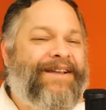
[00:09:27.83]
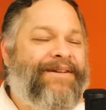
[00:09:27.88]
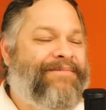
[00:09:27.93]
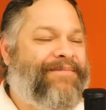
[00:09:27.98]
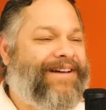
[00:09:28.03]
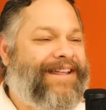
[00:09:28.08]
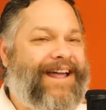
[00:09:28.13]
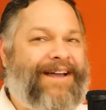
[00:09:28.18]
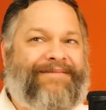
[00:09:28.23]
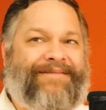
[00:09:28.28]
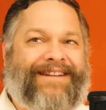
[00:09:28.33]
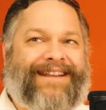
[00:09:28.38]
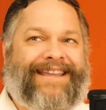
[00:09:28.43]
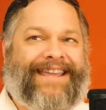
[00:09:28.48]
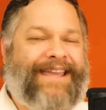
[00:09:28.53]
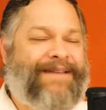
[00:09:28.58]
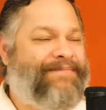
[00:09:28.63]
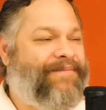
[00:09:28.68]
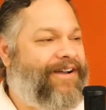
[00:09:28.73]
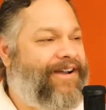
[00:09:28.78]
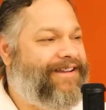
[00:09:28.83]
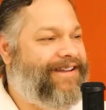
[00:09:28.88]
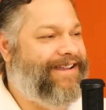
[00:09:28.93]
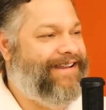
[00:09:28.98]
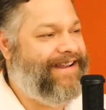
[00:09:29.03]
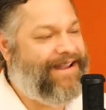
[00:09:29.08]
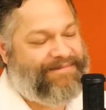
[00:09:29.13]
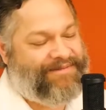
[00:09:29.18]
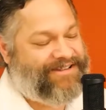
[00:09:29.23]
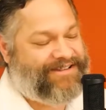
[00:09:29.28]
but I'm going to keep on it.
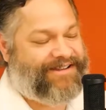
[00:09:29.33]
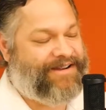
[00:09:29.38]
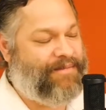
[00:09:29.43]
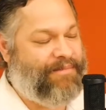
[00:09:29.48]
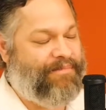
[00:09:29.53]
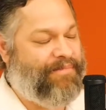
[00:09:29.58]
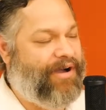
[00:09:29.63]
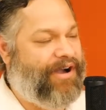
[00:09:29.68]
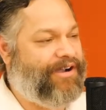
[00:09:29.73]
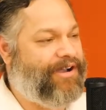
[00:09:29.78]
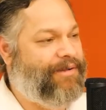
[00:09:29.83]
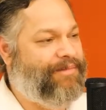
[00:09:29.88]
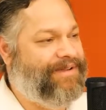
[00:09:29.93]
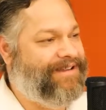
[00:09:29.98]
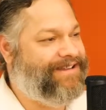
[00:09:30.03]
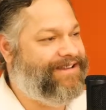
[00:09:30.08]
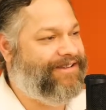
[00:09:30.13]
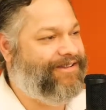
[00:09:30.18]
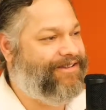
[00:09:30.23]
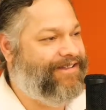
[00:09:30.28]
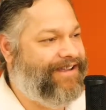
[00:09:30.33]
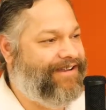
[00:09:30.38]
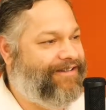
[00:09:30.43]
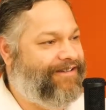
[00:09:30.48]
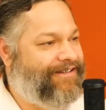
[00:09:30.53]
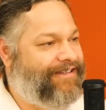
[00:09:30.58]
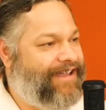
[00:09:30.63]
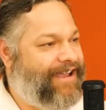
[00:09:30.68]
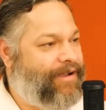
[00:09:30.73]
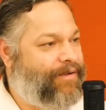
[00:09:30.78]
And I'm just going to bug them until they're
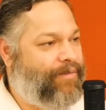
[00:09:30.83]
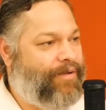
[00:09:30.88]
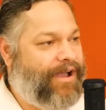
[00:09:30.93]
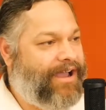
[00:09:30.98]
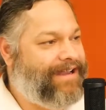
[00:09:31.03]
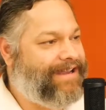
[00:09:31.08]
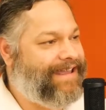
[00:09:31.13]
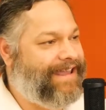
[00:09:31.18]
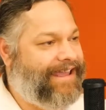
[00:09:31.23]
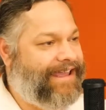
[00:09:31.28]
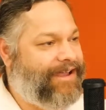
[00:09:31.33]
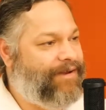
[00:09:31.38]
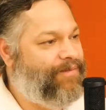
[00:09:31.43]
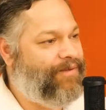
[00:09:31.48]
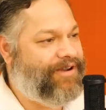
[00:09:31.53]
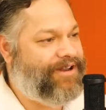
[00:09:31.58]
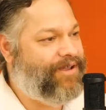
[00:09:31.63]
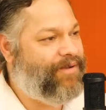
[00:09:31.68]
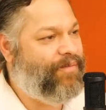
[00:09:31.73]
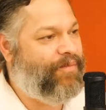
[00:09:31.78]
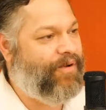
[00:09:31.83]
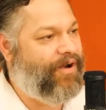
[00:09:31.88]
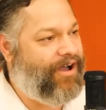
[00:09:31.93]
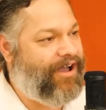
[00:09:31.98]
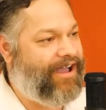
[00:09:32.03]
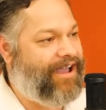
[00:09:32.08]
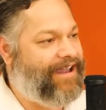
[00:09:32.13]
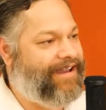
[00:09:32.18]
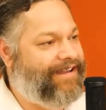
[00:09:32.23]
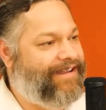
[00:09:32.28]
like, what, kid? What do you
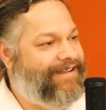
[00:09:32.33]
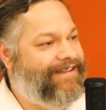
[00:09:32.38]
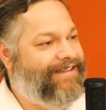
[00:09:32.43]
want?